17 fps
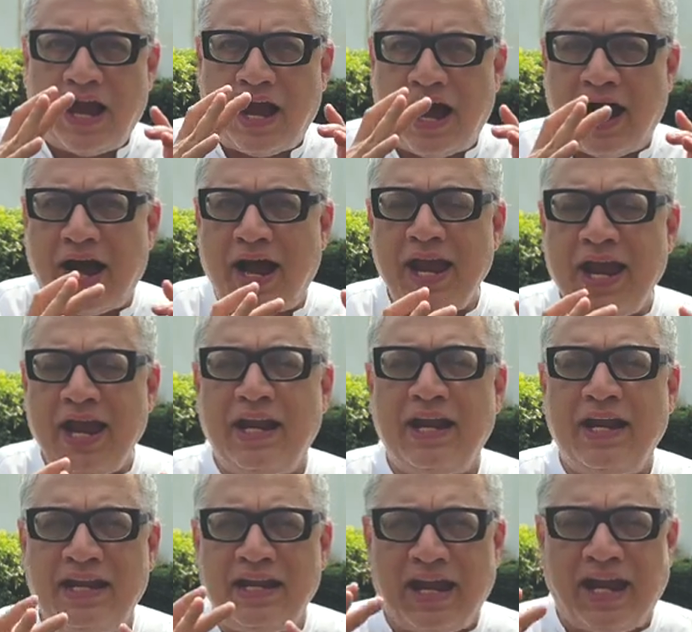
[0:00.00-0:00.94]

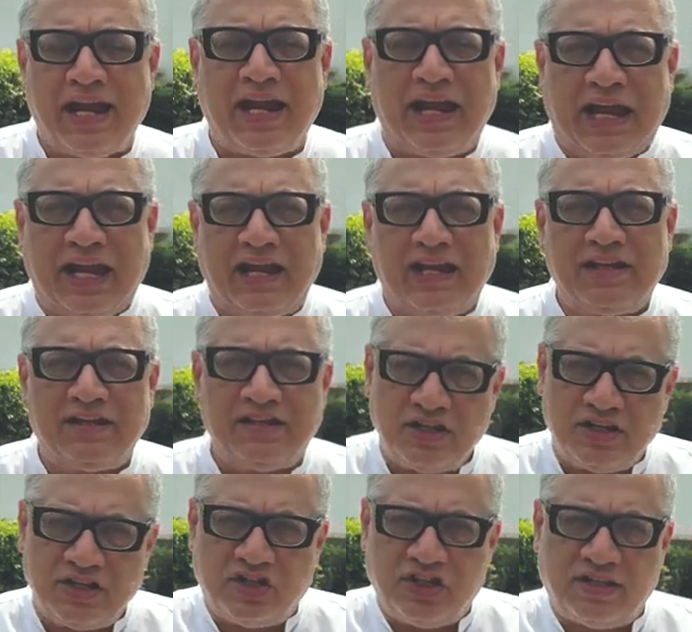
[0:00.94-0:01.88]
INDIA,
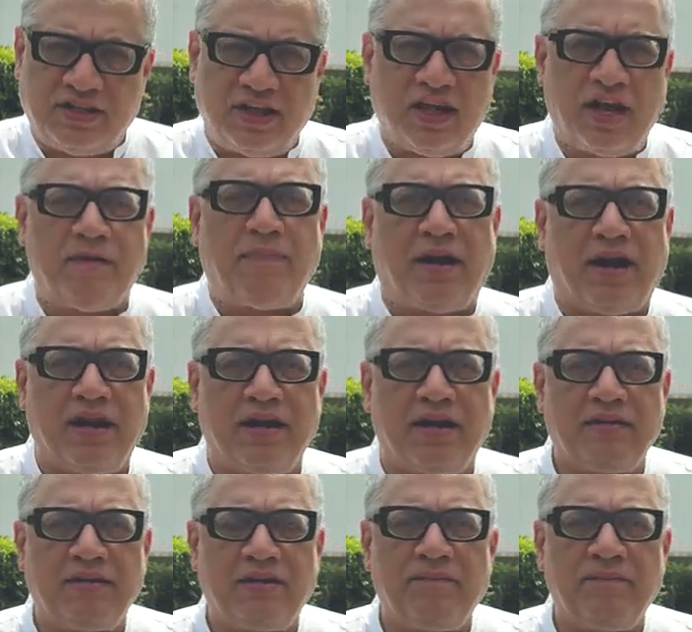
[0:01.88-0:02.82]
Jeetega
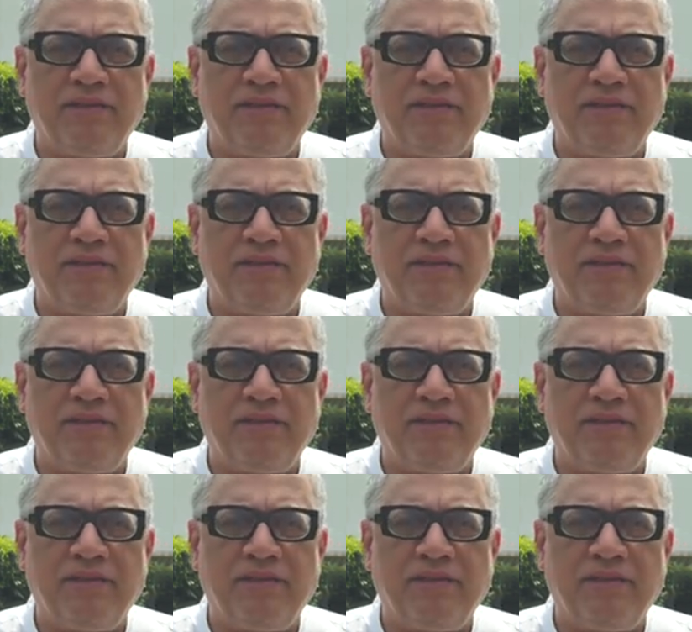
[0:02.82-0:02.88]
Bharat,